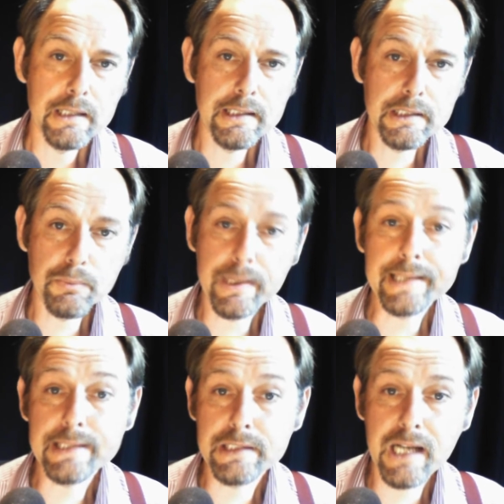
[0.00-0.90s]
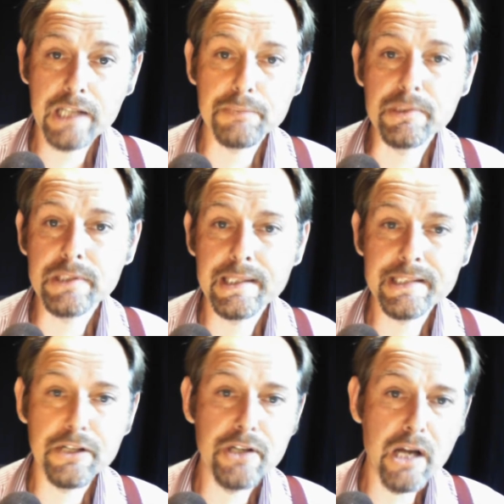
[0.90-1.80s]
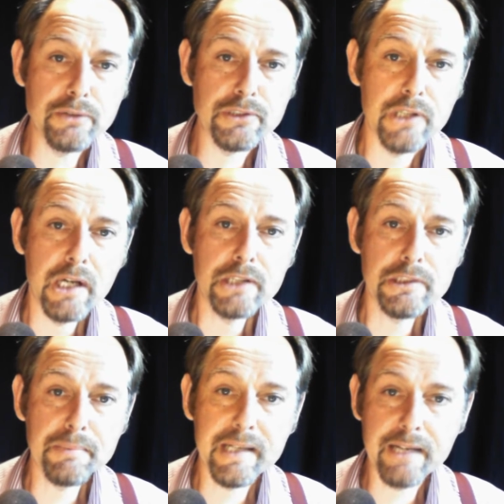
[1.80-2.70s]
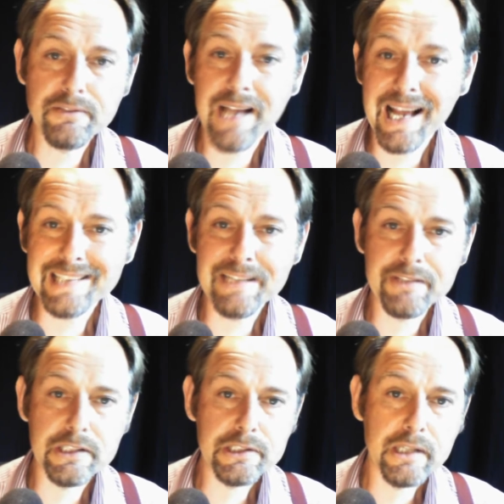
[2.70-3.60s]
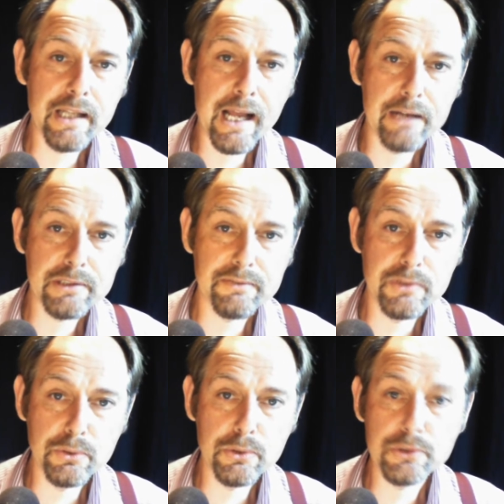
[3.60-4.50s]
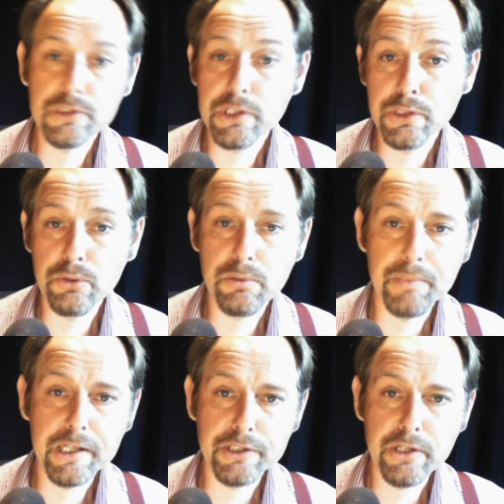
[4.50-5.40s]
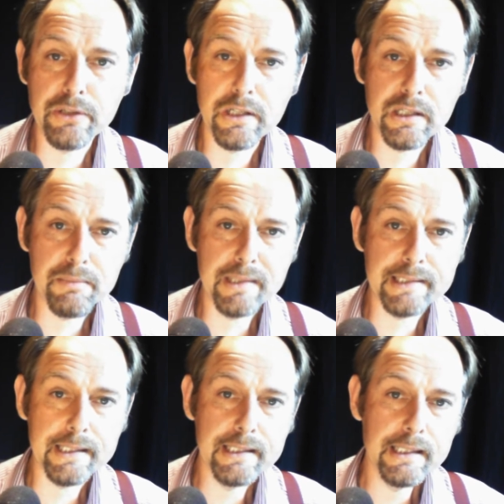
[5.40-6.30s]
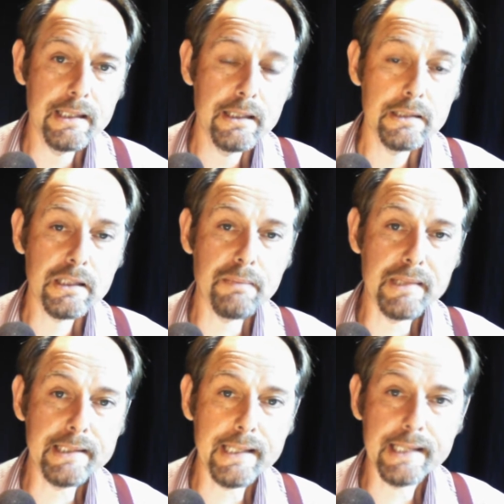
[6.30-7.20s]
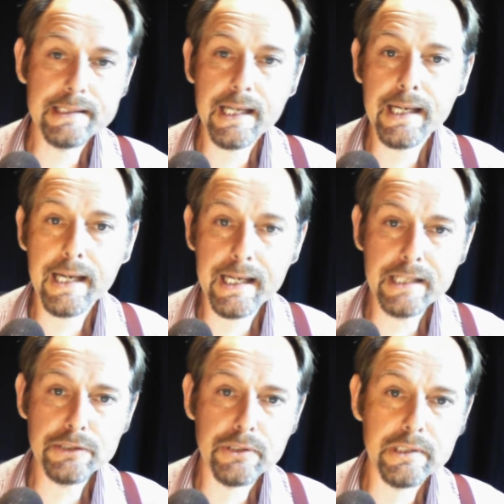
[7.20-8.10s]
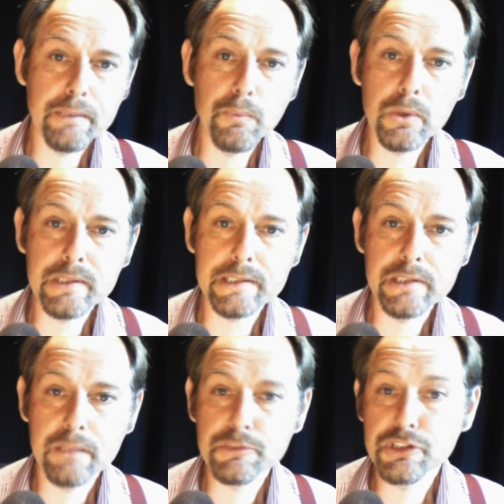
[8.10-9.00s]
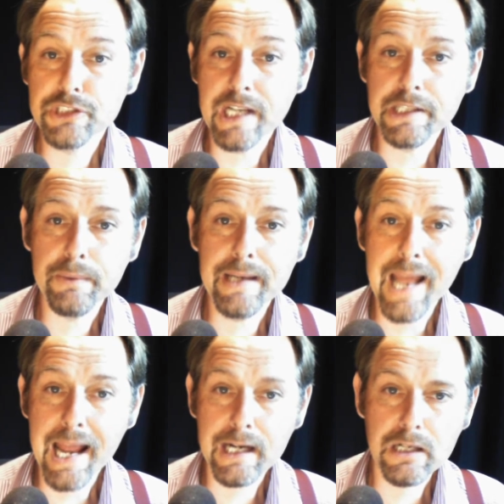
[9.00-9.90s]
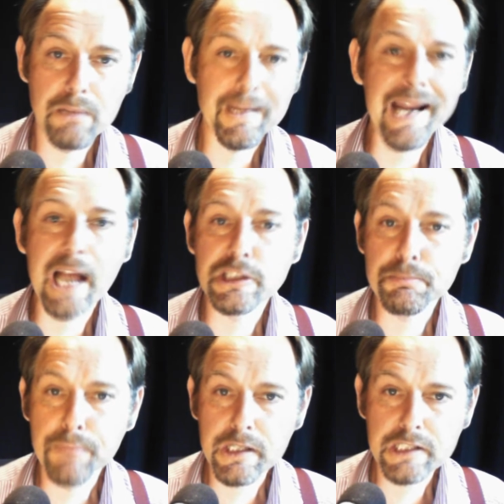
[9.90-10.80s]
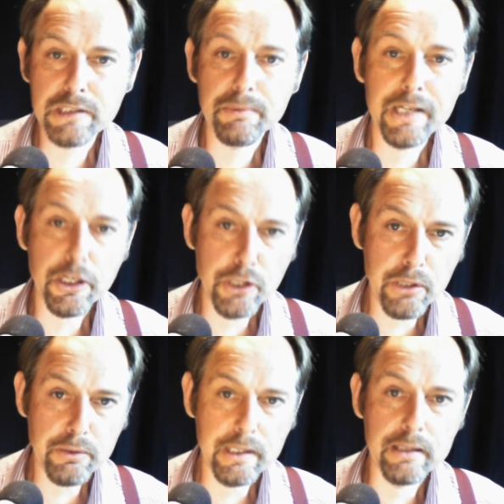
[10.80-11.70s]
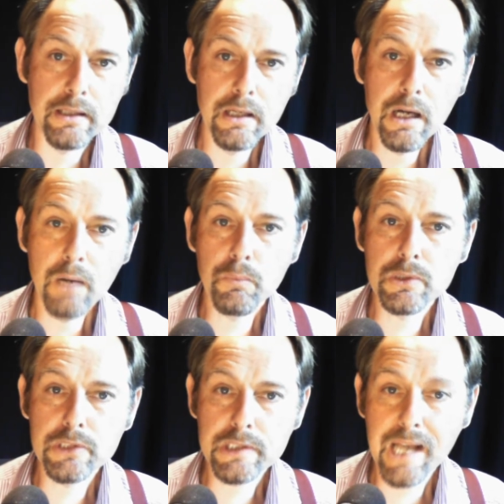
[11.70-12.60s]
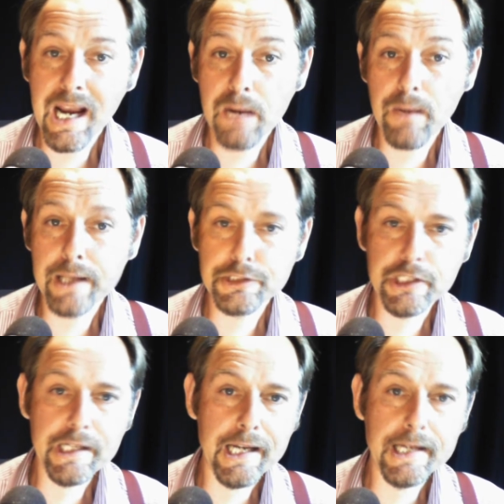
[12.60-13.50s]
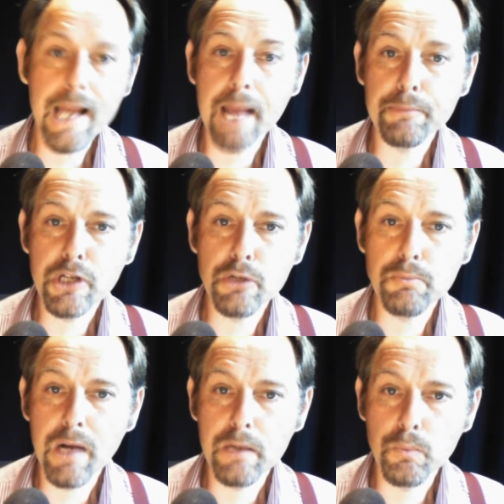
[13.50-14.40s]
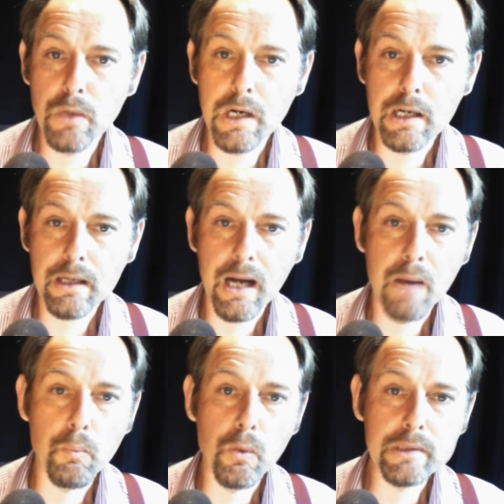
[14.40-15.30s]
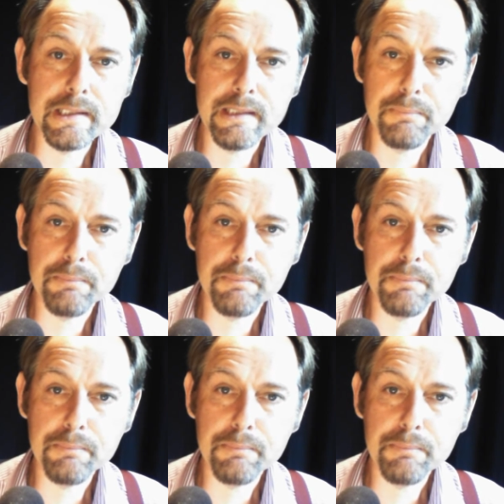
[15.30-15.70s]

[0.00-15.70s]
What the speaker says: This week's attachment is a note to be given as evidence to the House of Lords European Union Committee. The committee is taking an interest in what it terms genuine economic and monetary union and wonders how a GEMU might work and what its